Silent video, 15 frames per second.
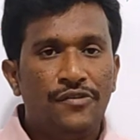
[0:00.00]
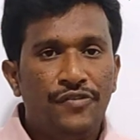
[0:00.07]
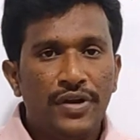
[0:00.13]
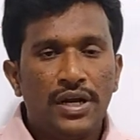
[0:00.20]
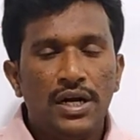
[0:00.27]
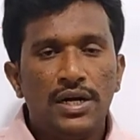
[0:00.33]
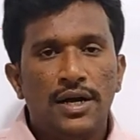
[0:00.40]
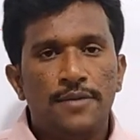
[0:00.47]

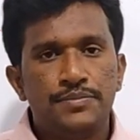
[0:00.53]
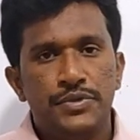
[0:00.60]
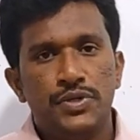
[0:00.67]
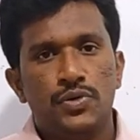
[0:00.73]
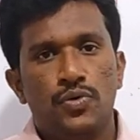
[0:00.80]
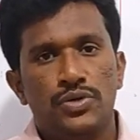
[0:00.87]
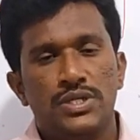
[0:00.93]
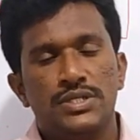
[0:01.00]
difficult
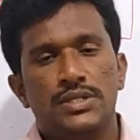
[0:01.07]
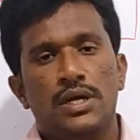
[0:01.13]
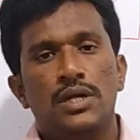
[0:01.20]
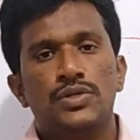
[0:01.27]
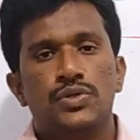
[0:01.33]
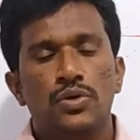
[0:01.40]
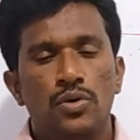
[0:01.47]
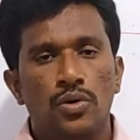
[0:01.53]
objective
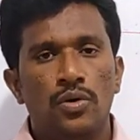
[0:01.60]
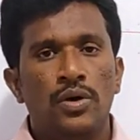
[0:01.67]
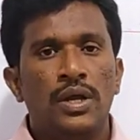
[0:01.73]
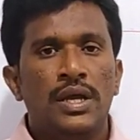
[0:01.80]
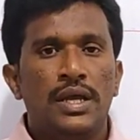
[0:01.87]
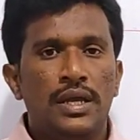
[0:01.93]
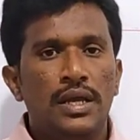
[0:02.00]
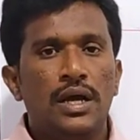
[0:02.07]
questions
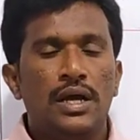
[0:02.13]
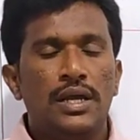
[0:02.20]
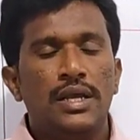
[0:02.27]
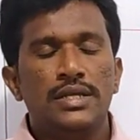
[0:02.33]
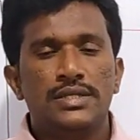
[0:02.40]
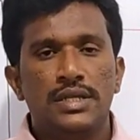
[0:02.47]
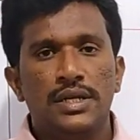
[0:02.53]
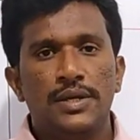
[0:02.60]
also
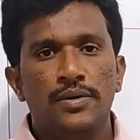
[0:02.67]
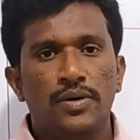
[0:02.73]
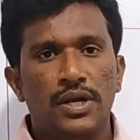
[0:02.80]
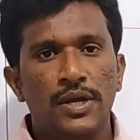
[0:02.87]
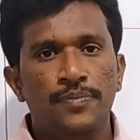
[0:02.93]
easily.